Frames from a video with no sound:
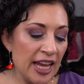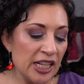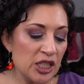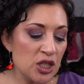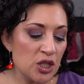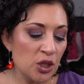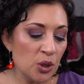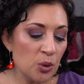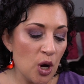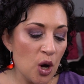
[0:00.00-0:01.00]

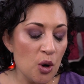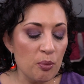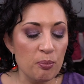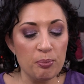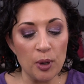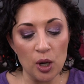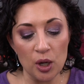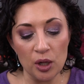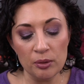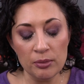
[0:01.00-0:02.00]
H2O
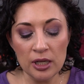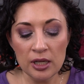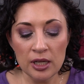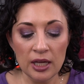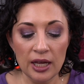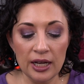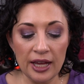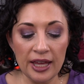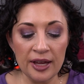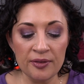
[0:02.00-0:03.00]
Balm, and I
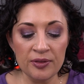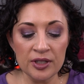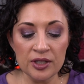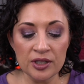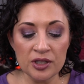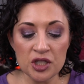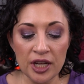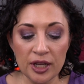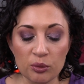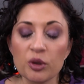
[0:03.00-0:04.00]
have the
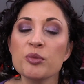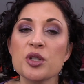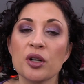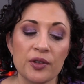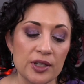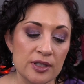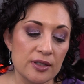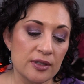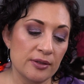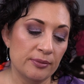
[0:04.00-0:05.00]
shade Room
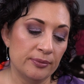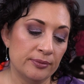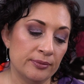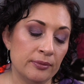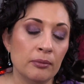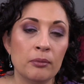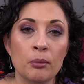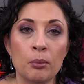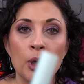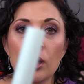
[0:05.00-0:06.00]
Service.
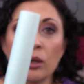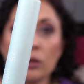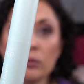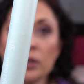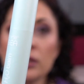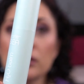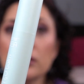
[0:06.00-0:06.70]
Balm.